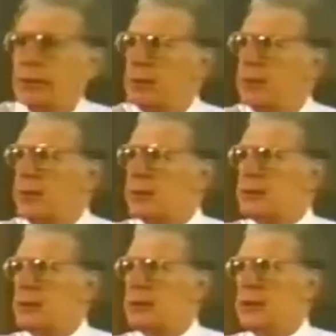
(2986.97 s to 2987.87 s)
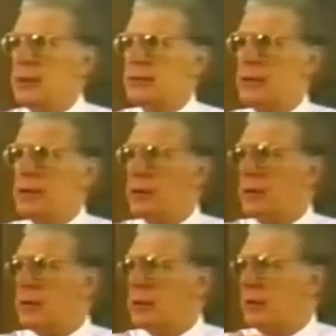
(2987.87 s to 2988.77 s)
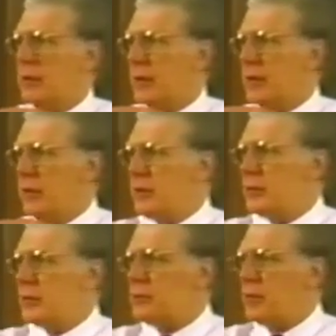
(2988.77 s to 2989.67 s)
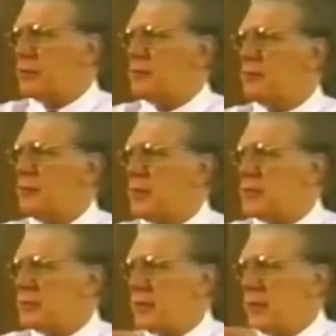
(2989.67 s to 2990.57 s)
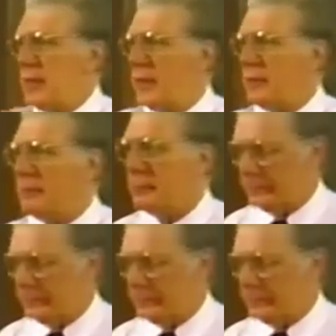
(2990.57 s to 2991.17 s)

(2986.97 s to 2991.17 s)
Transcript: the picture and start to look at the organization from the inside out.